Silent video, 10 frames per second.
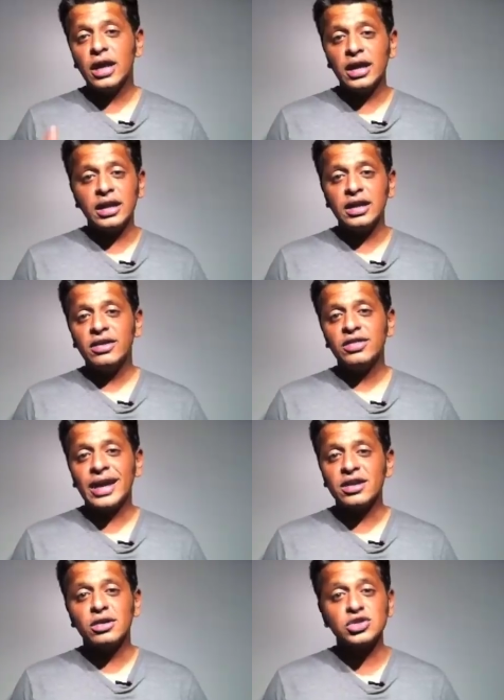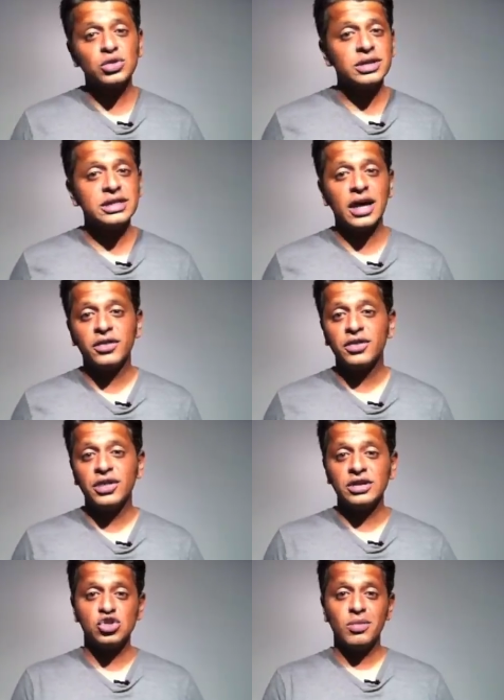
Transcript: and that can also lead to other things.